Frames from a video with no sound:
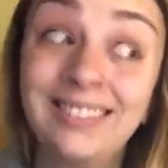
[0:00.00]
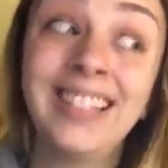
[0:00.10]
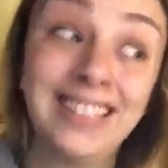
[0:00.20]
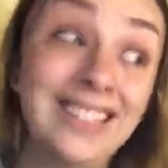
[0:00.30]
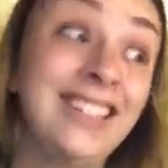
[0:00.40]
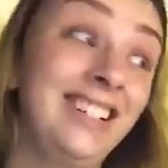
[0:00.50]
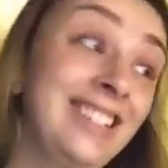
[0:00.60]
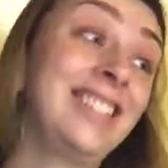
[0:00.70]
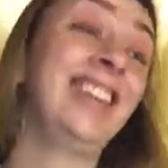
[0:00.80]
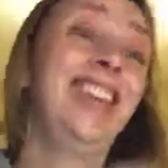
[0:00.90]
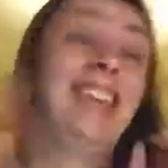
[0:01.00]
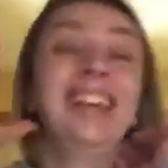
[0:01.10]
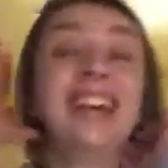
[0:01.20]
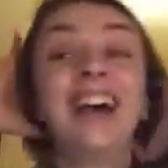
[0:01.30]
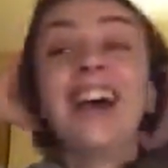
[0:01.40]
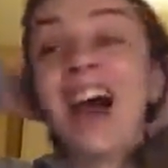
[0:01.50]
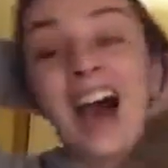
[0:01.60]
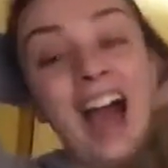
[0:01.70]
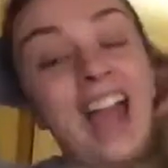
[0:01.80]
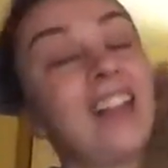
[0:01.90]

Like, seriously. I